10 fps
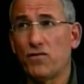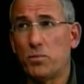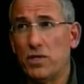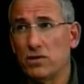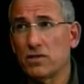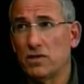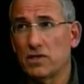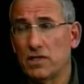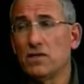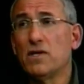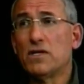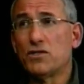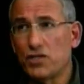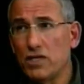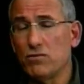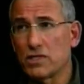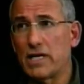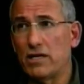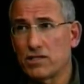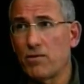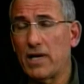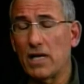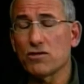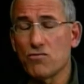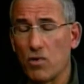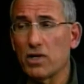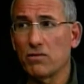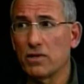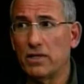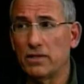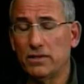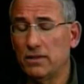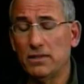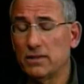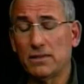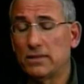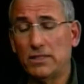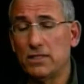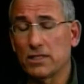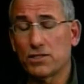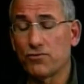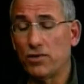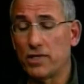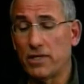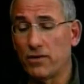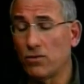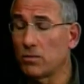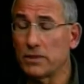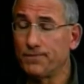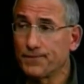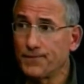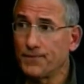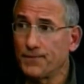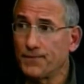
Appeals clerking. She was there, so I got to work with her. She's she's an extraordinary woman. Yeah, and